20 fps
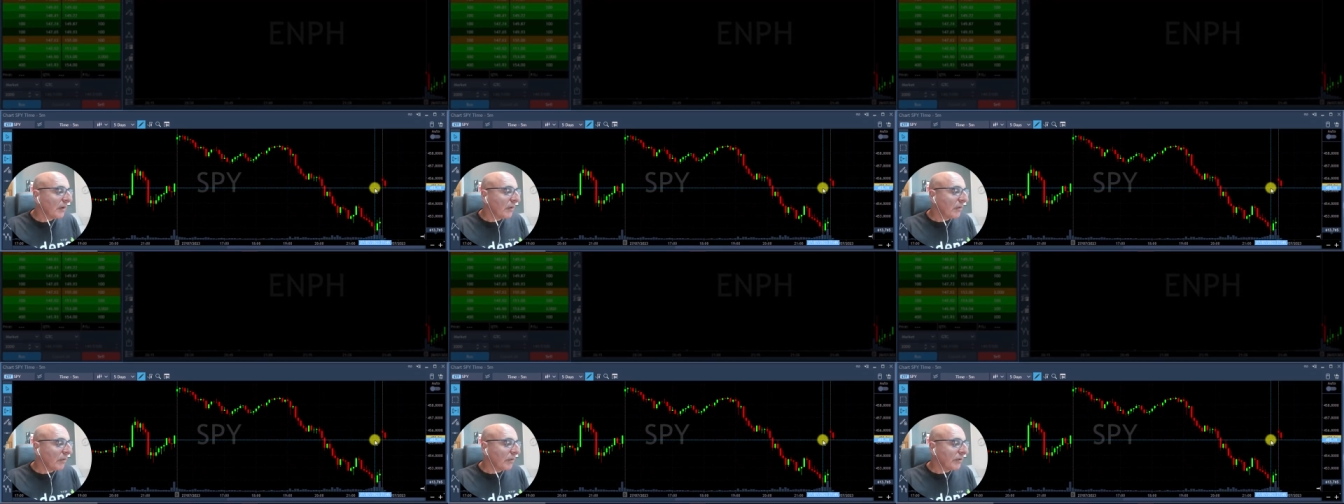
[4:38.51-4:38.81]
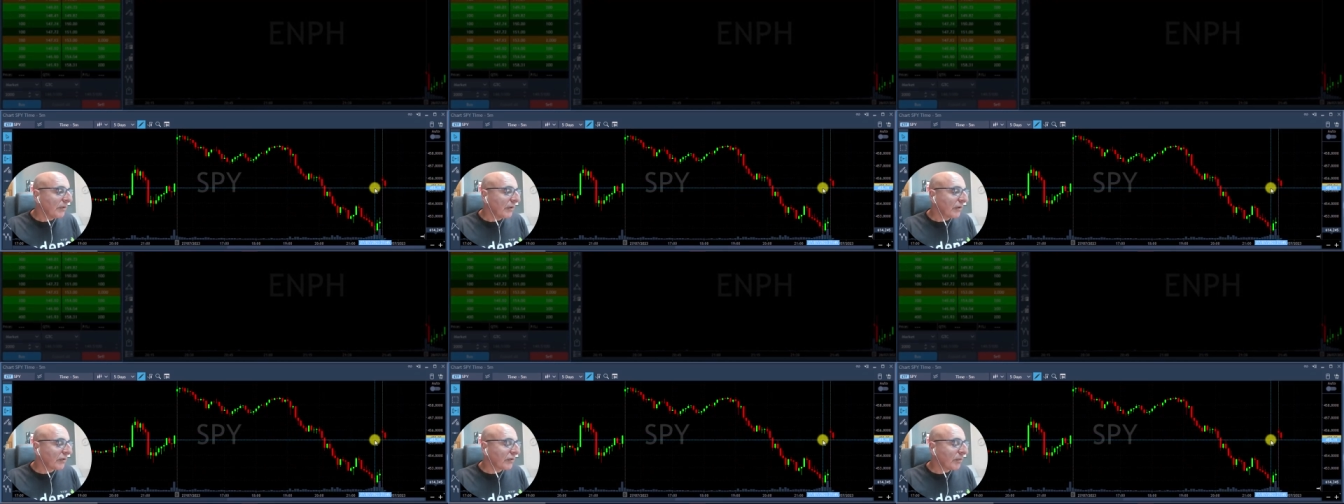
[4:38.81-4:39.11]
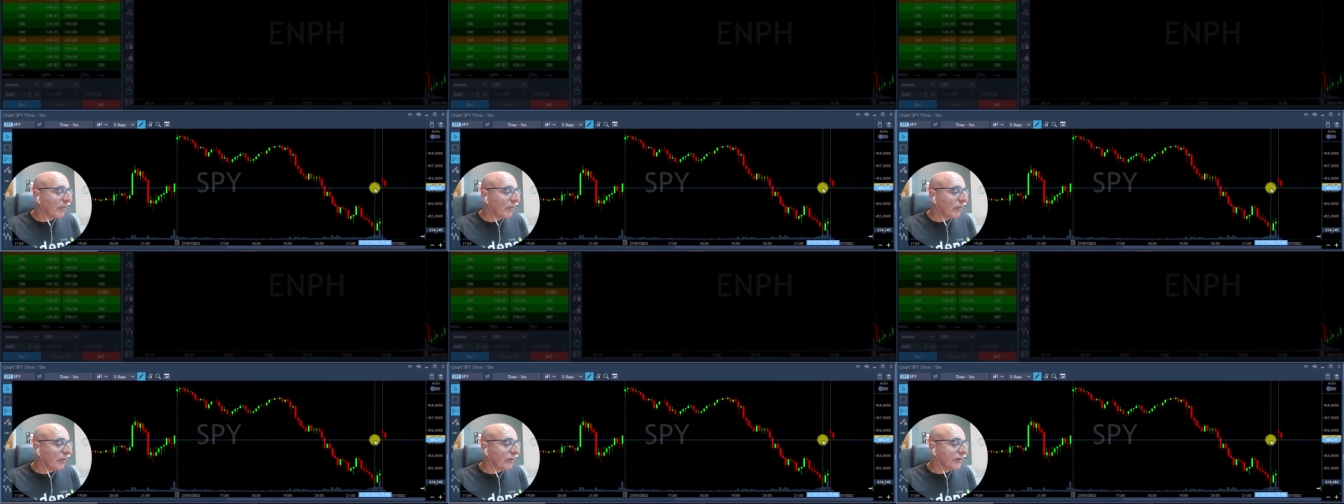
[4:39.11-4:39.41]
We just
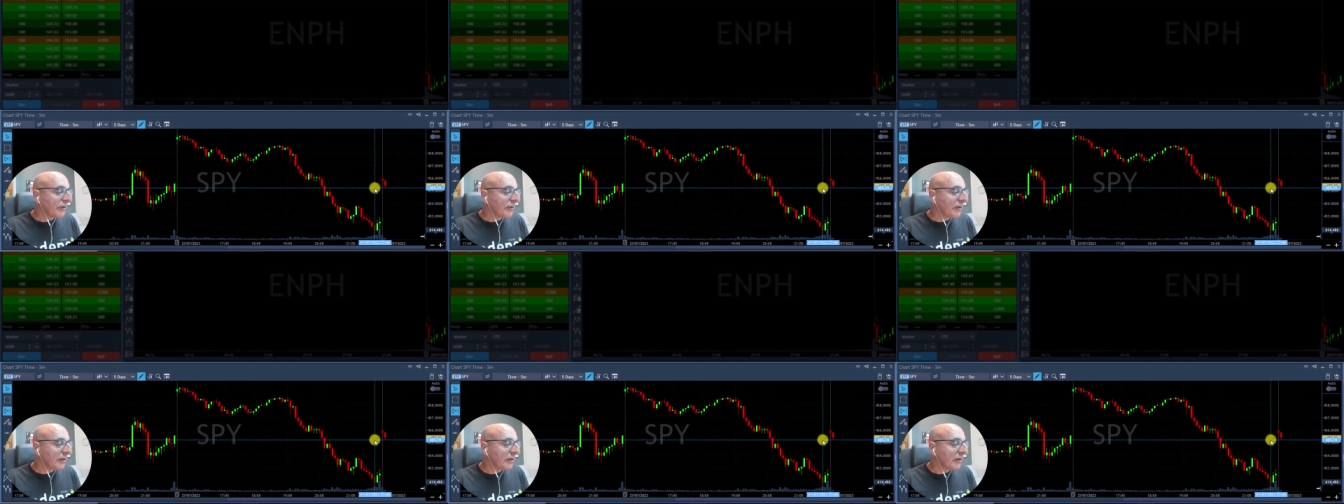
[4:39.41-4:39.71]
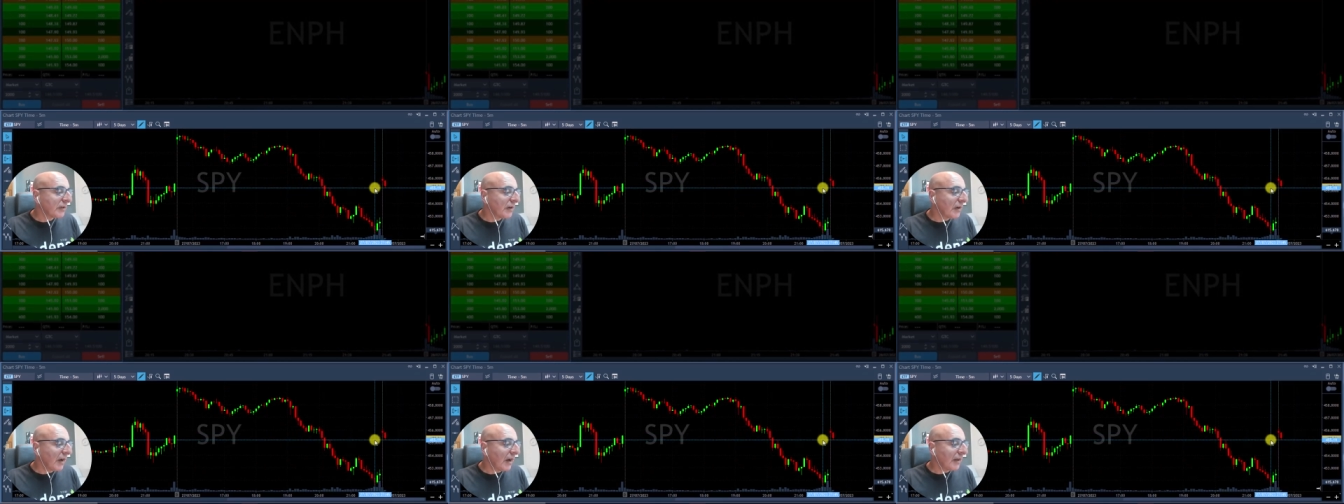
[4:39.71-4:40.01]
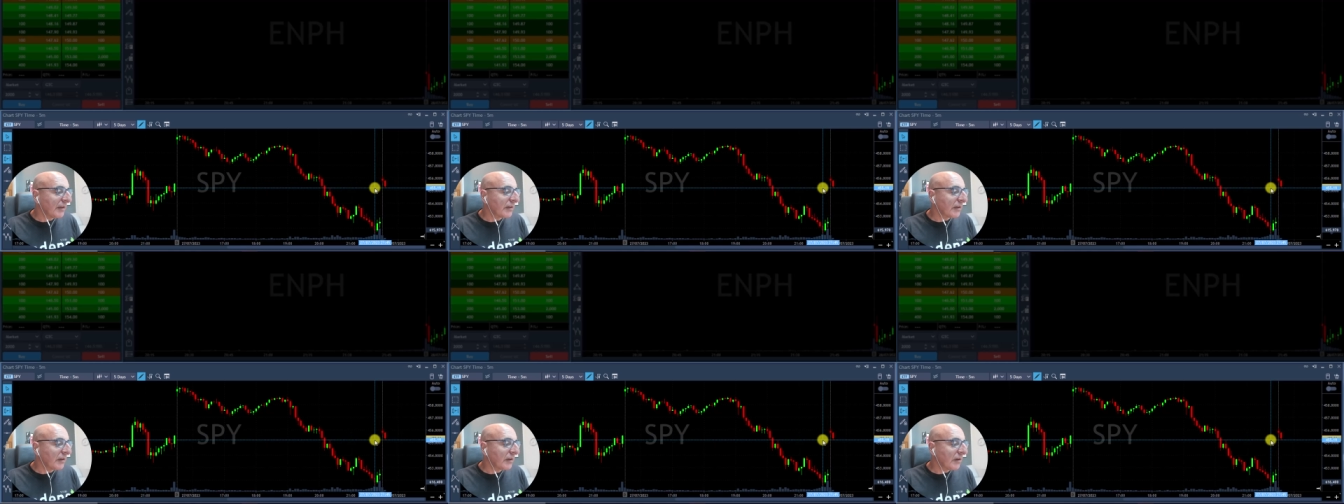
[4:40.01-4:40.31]
moved
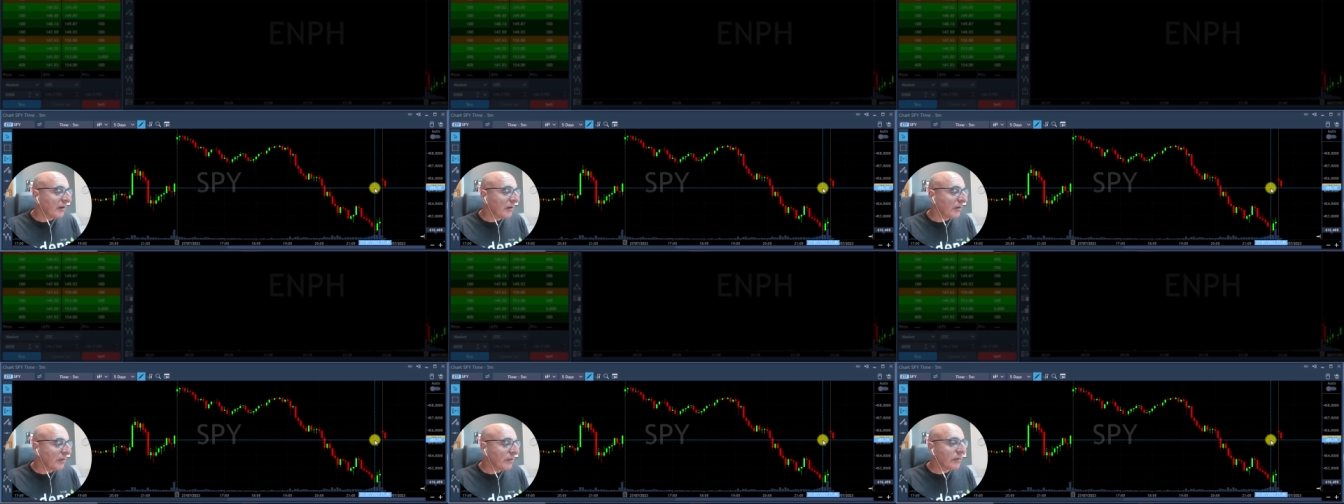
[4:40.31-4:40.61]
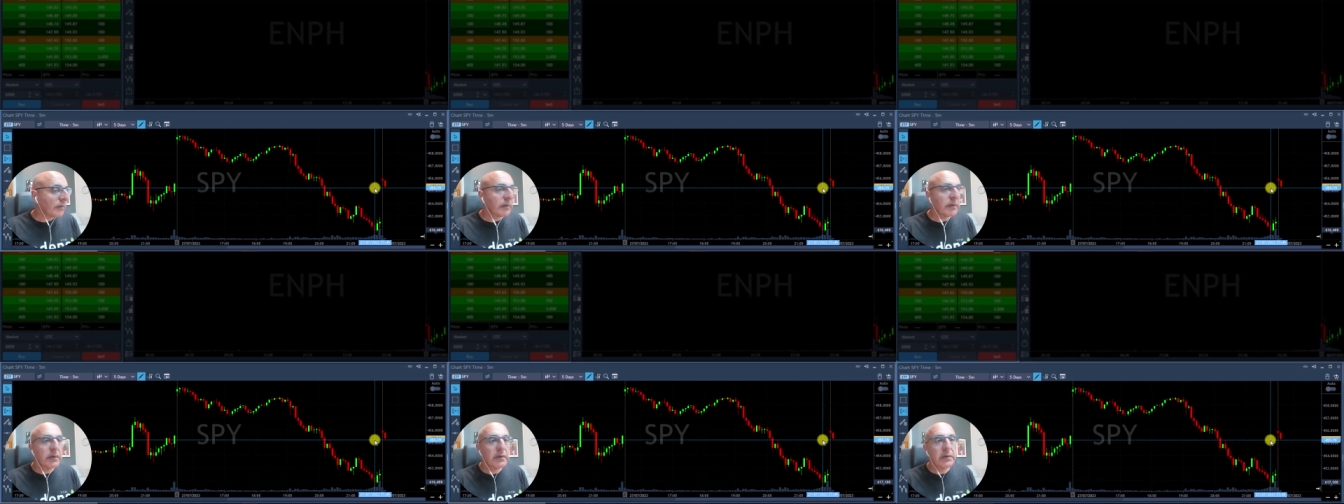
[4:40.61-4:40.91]
under the lows.